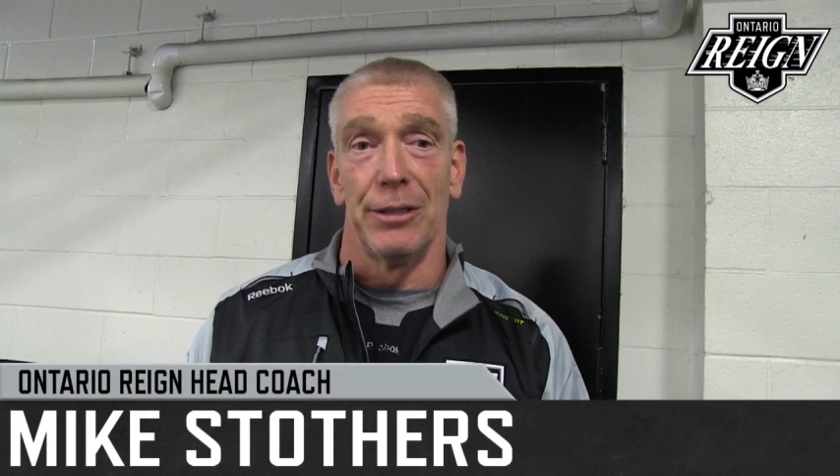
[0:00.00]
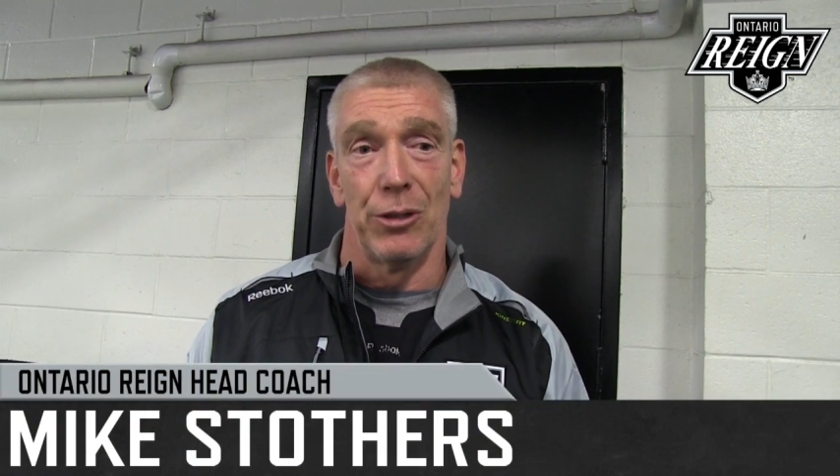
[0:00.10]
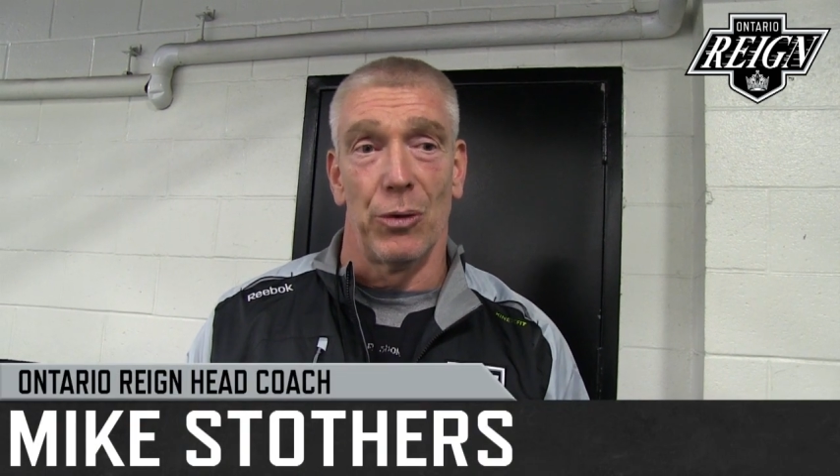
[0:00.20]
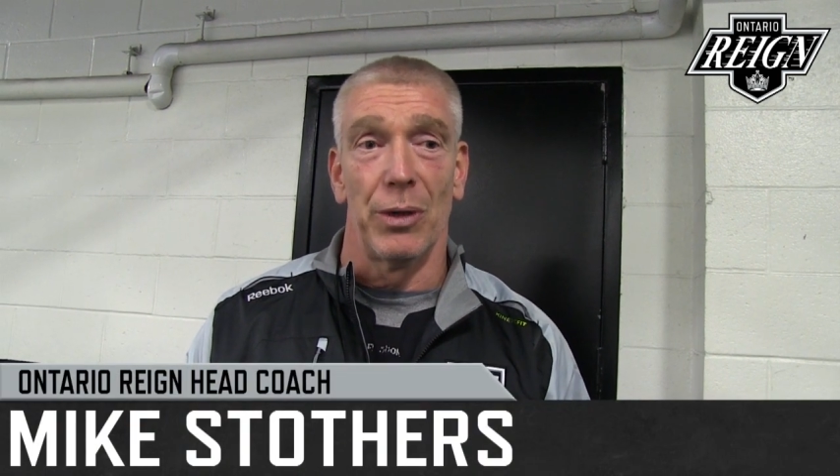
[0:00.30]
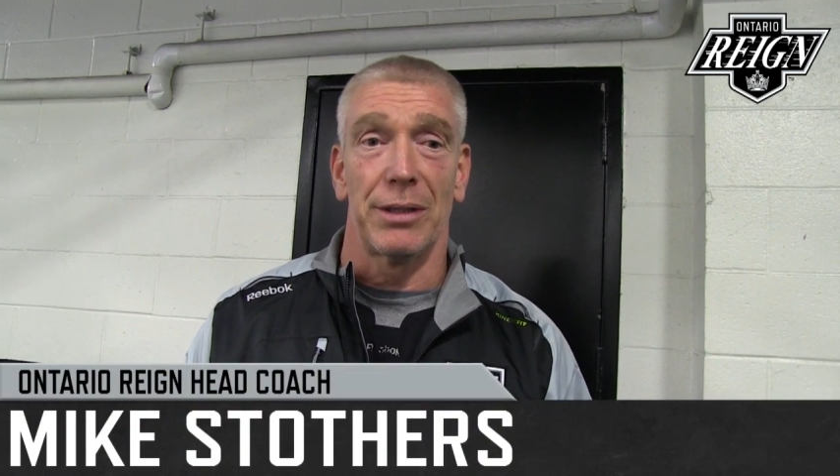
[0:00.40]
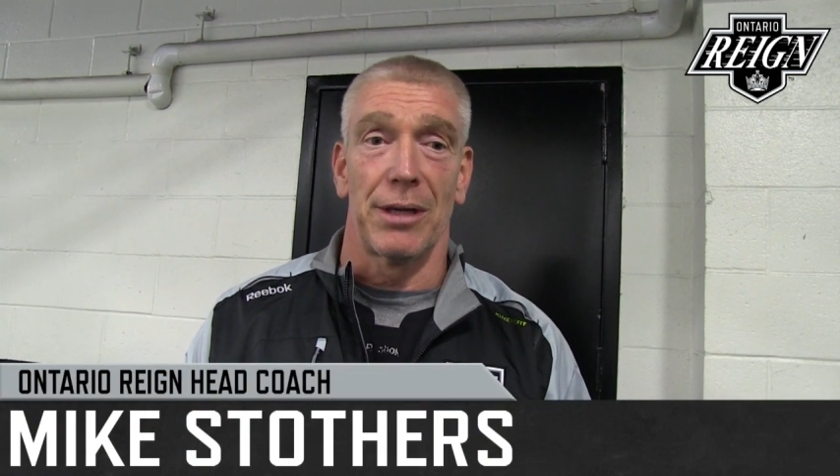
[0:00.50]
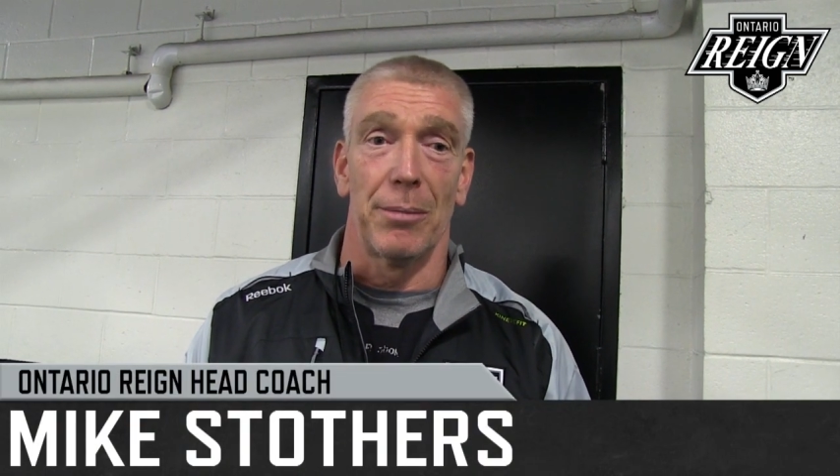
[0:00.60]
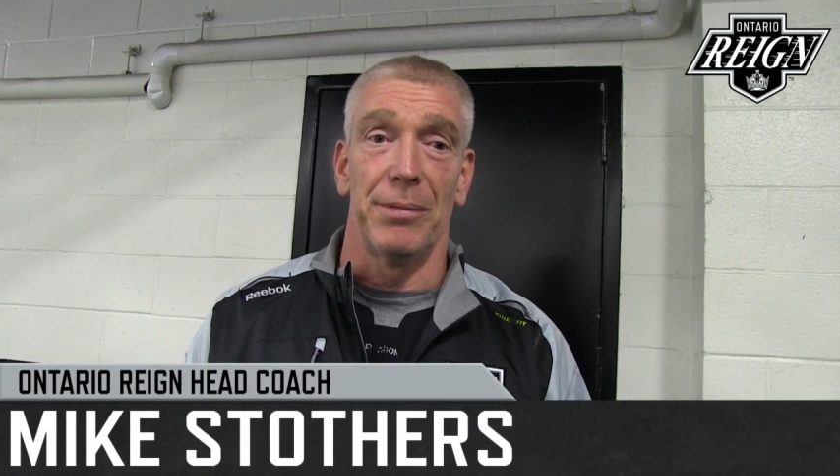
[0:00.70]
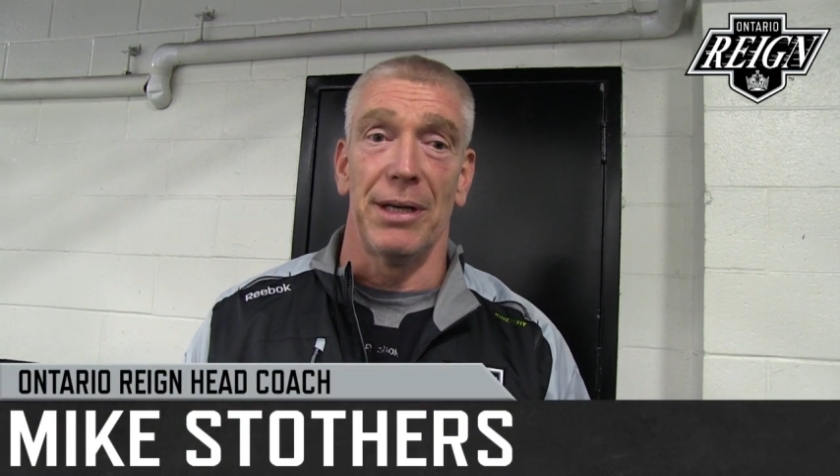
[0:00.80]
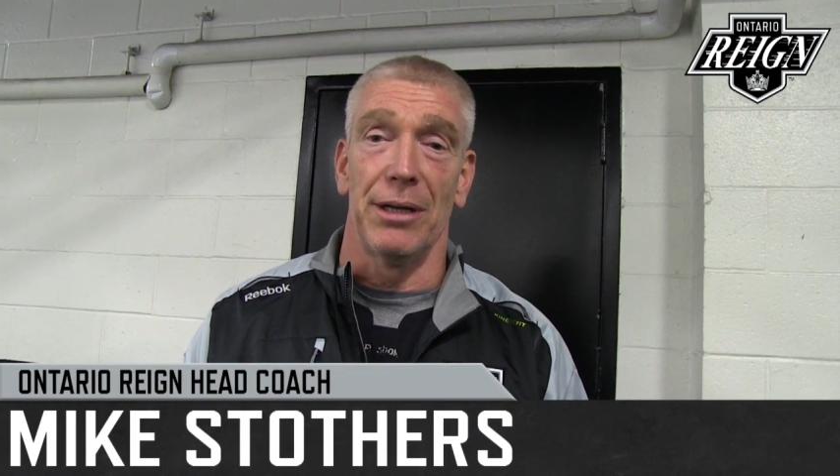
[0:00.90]
you know what, come
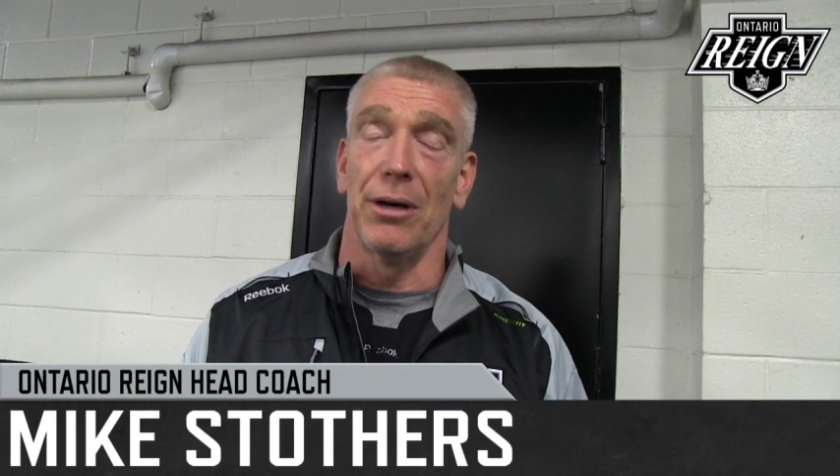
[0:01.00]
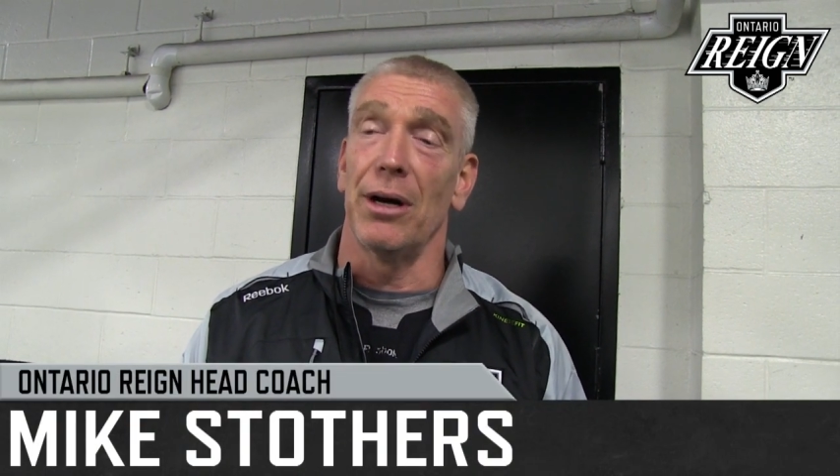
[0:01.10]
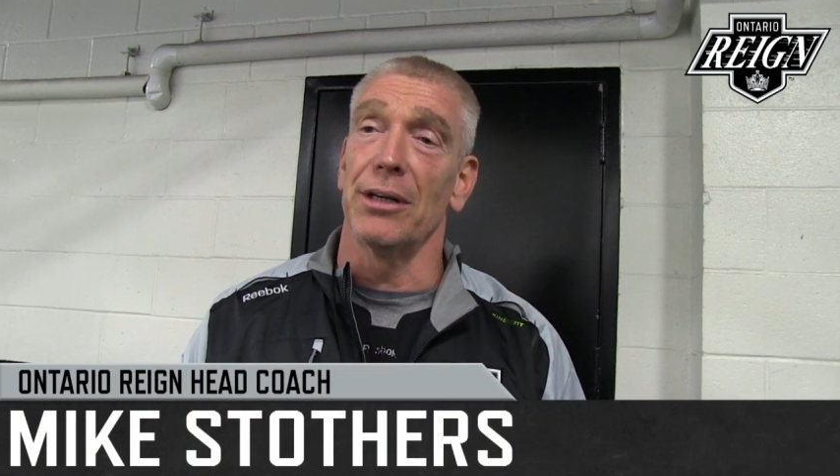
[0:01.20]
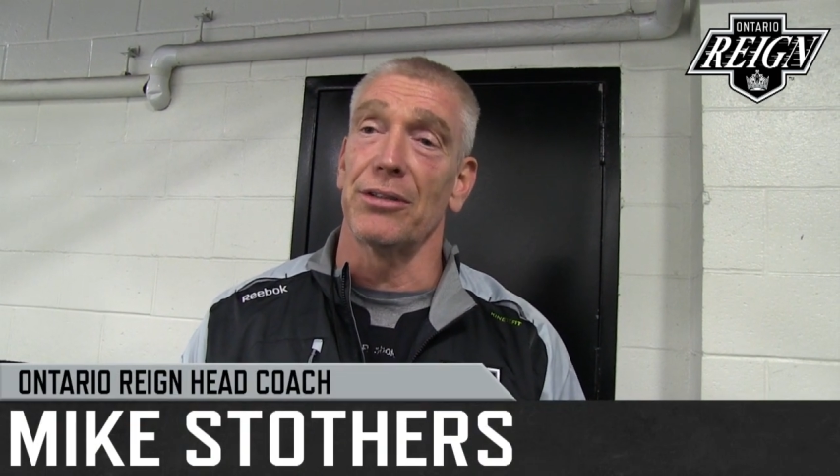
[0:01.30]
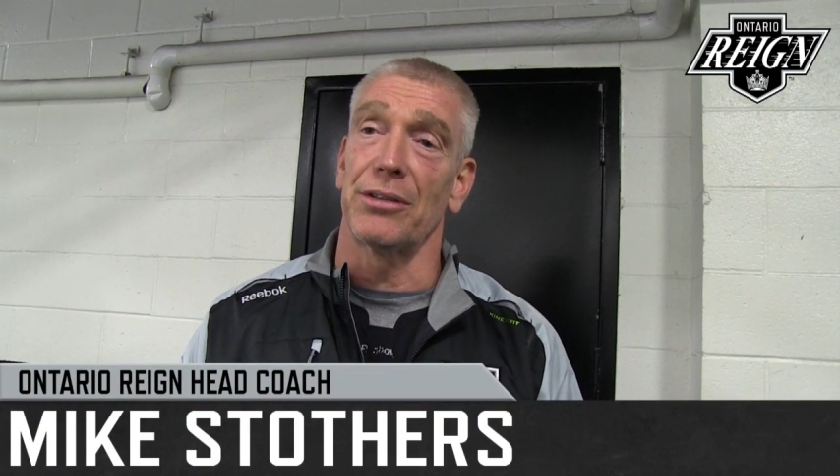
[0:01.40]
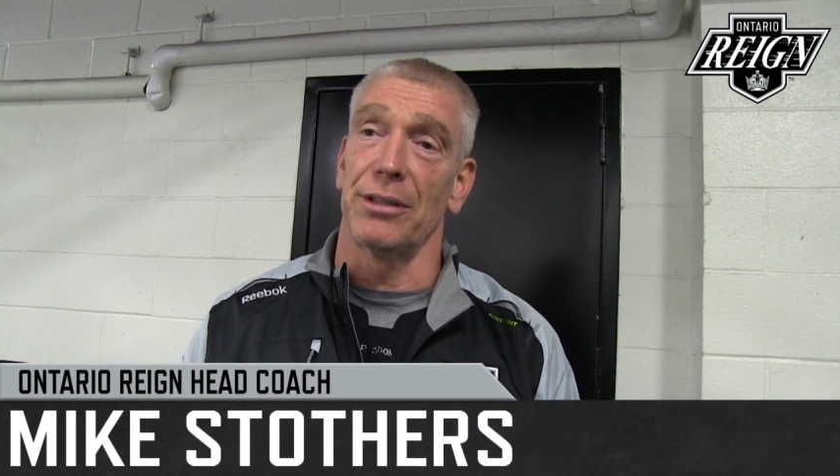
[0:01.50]
the end of August